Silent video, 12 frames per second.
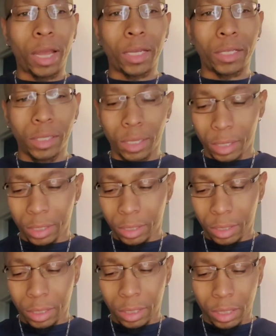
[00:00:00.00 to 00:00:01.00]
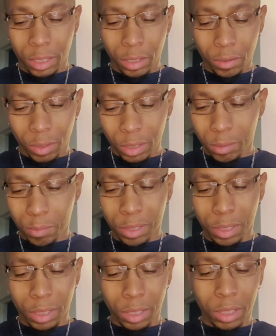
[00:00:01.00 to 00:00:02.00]
I did decide to set it up as
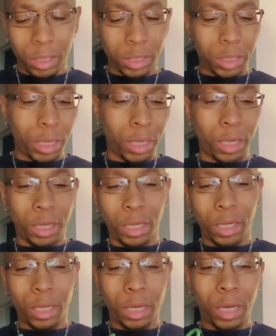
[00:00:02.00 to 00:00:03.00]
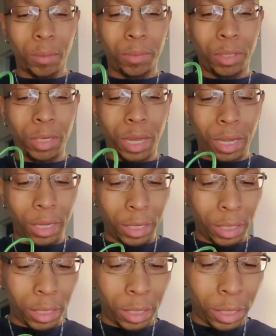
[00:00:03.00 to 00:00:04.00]
a backup just in case
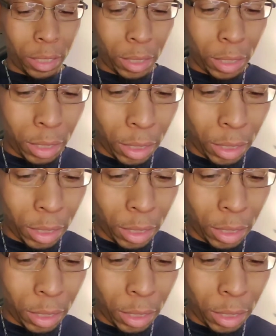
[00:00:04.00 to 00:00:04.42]
one day my